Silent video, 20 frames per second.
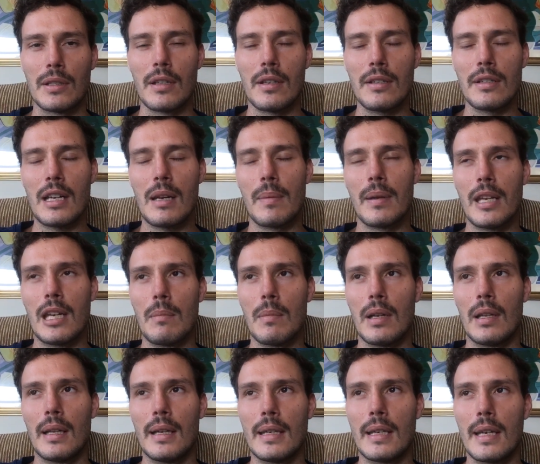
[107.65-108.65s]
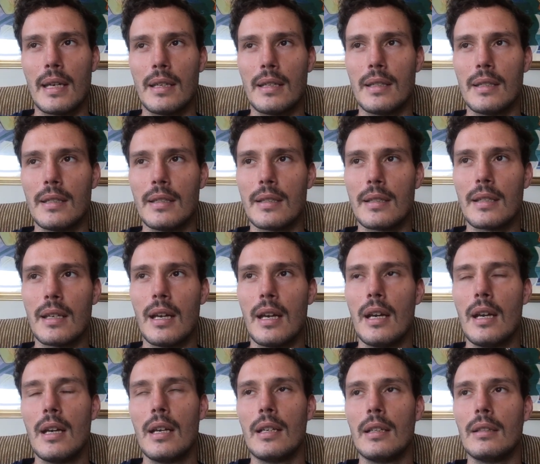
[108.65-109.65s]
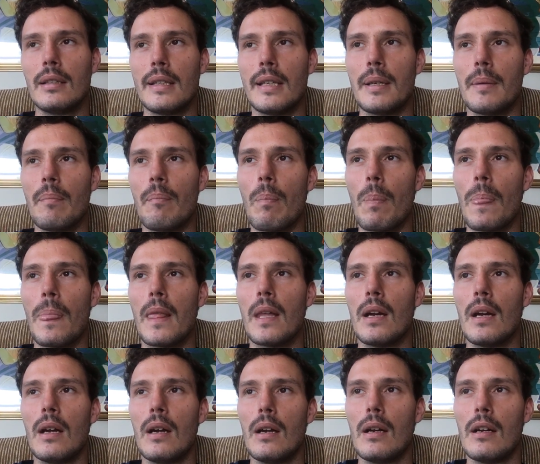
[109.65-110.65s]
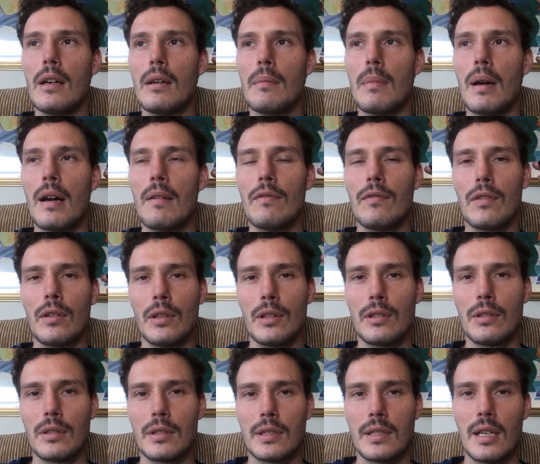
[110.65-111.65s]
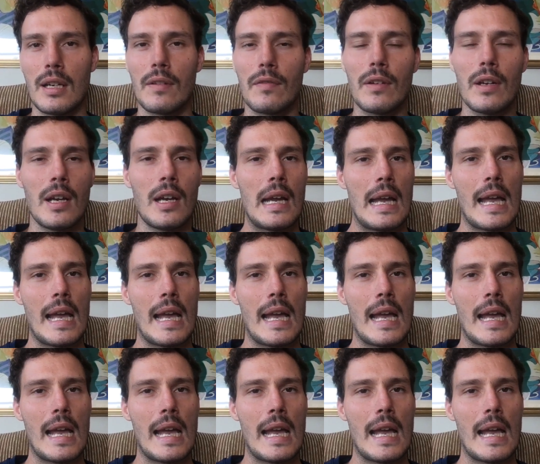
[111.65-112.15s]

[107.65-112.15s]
Another type of email I get is, Liam, I've followed your stuff.